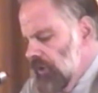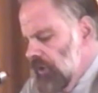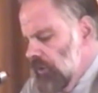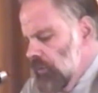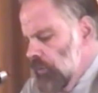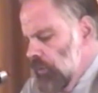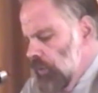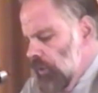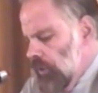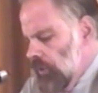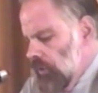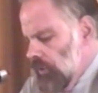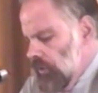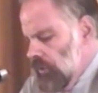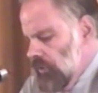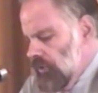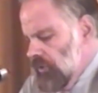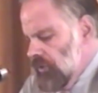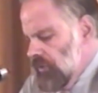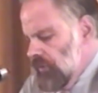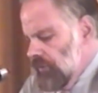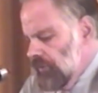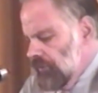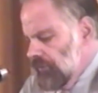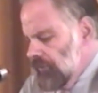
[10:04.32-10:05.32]
worlds,
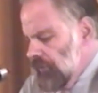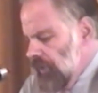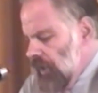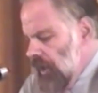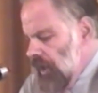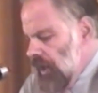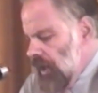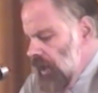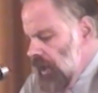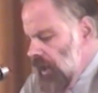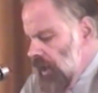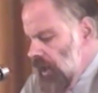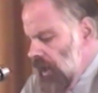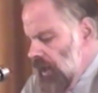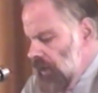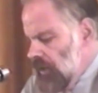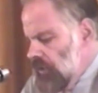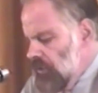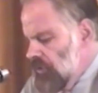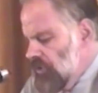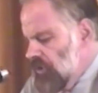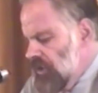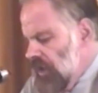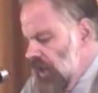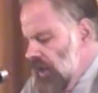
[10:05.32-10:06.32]
and you
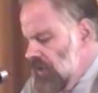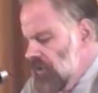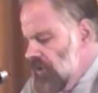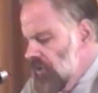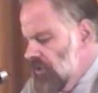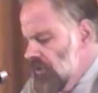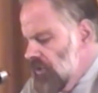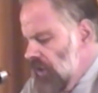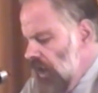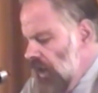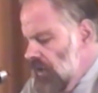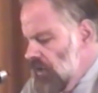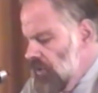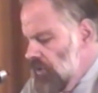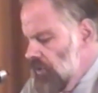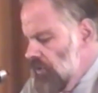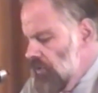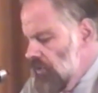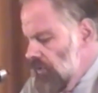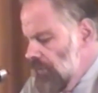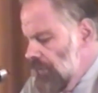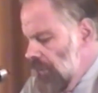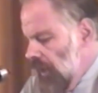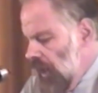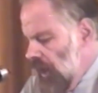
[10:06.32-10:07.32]
sense as I do
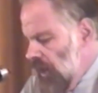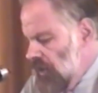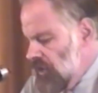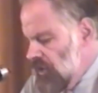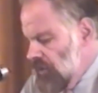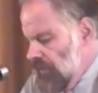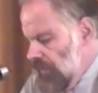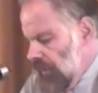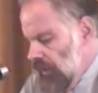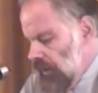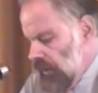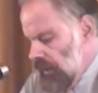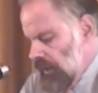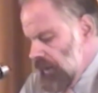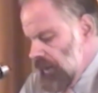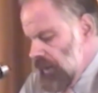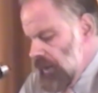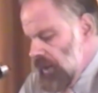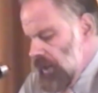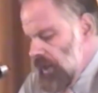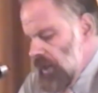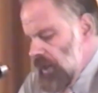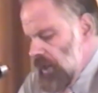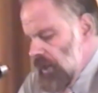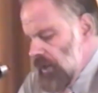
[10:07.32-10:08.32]
the possibility
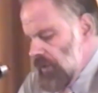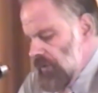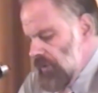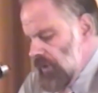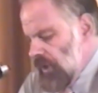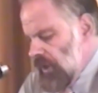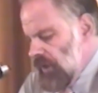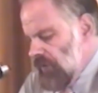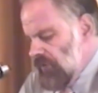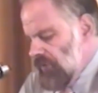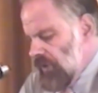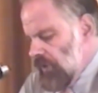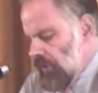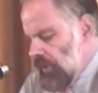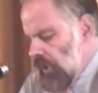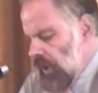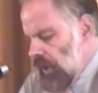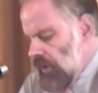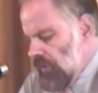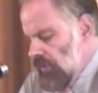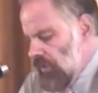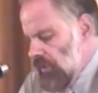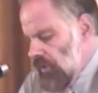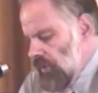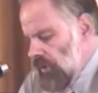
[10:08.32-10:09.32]
that if there are
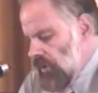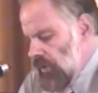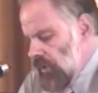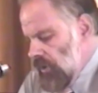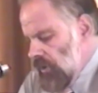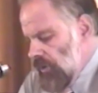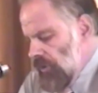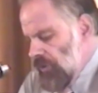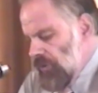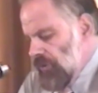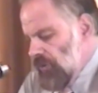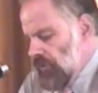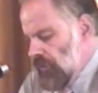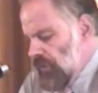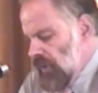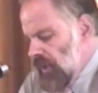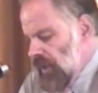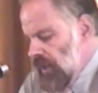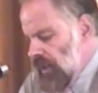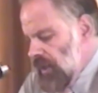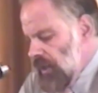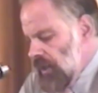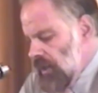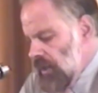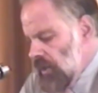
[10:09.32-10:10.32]

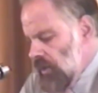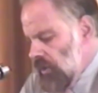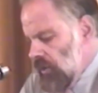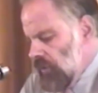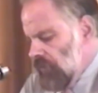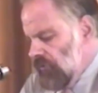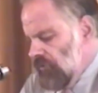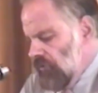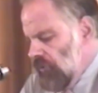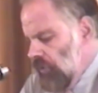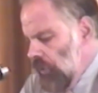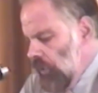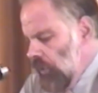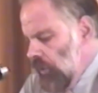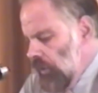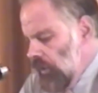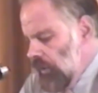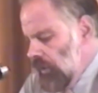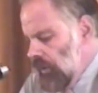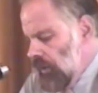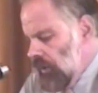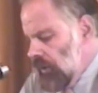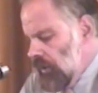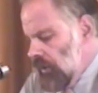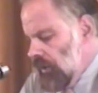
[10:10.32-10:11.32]
three or
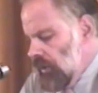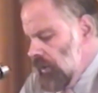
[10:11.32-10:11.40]
four